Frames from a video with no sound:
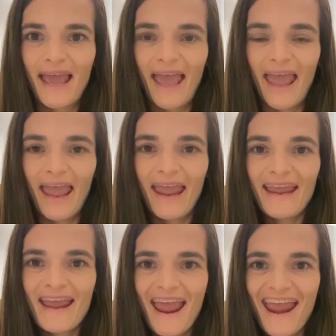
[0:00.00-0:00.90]
Hey,
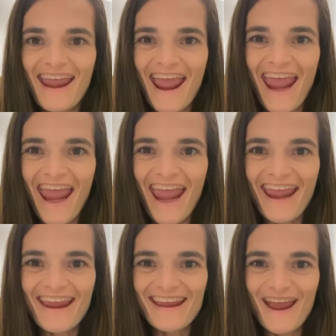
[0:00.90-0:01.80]
hey,
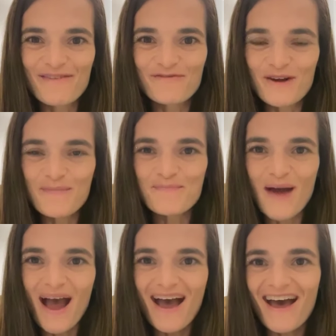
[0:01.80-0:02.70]
hey,
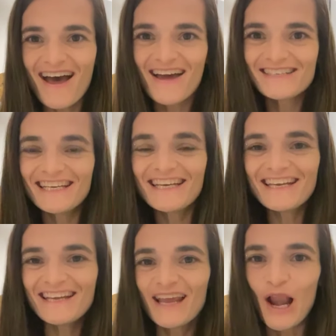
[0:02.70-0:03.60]

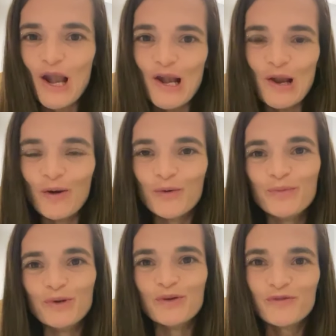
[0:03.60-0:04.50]
everybody. Hello,
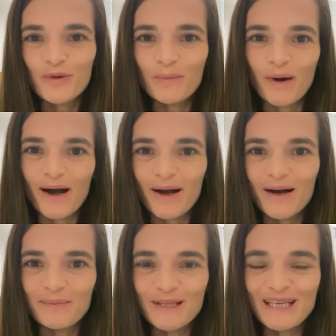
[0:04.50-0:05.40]
beautiful
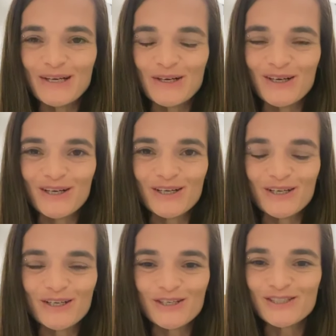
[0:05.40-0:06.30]
mom
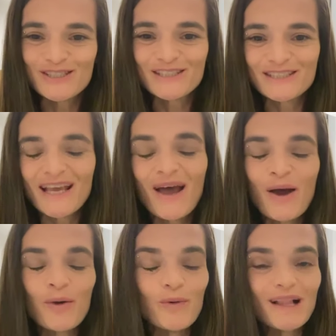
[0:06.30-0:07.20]
leaders.
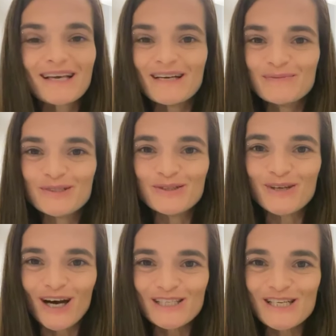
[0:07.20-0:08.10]
Welcome to
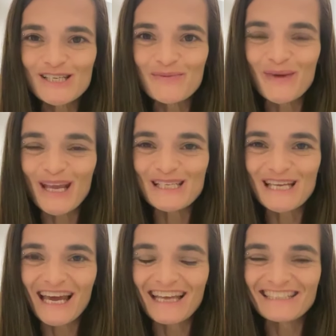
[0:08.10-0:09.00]
Conscious Champagne
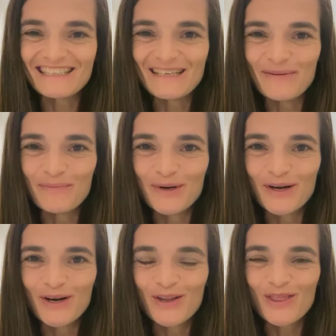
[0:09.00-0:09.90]
Chat
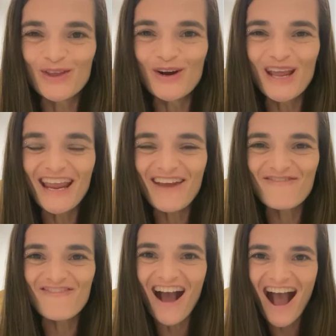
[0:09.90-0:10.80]
number
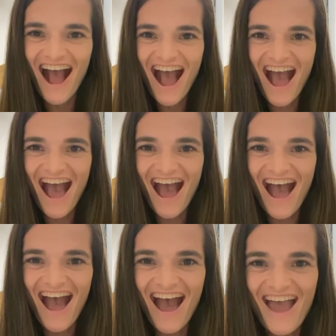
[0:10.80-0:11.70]

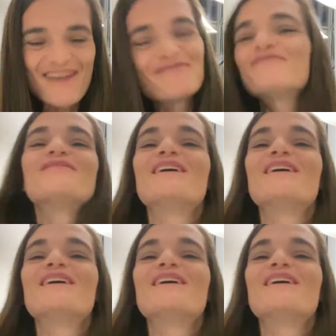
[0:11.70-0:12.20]
35.